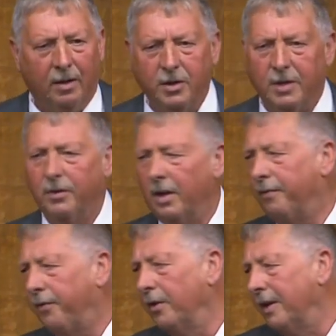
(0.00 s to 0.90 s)
because you have
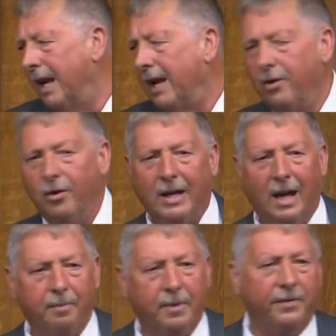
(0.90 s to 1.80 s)
a foot in the EU
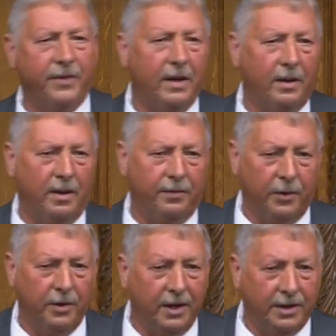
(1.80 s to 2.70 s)
camp and a
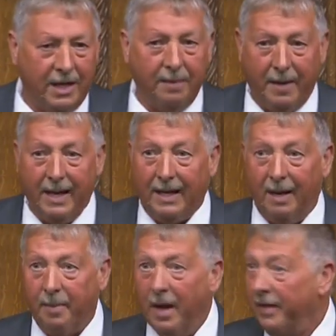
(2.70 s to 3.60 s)
foot in the GB
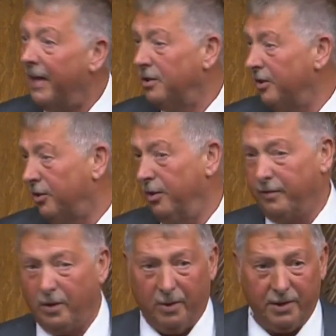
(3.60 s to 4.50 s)
camp. That's not true,
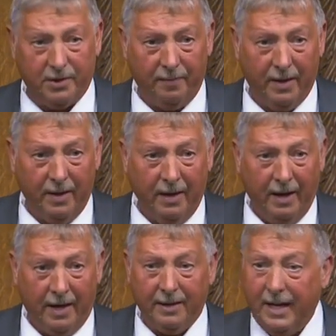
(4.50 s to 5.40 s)
of course.
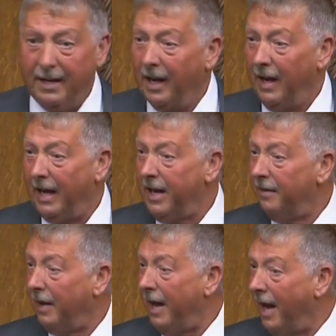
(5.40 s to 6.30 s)
And indeed,
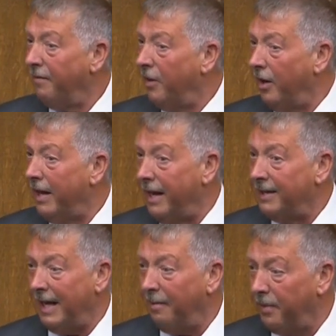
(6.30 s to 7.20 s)
I haven't heard any
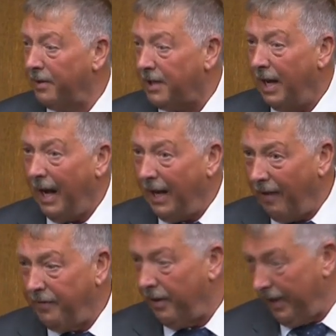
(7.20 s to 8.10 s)
examples. I
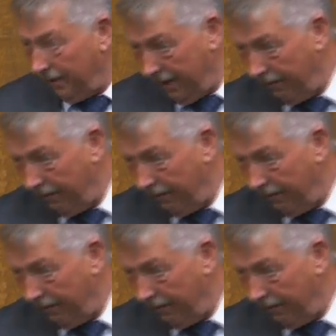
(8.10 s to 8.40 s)
haven't heard. I'll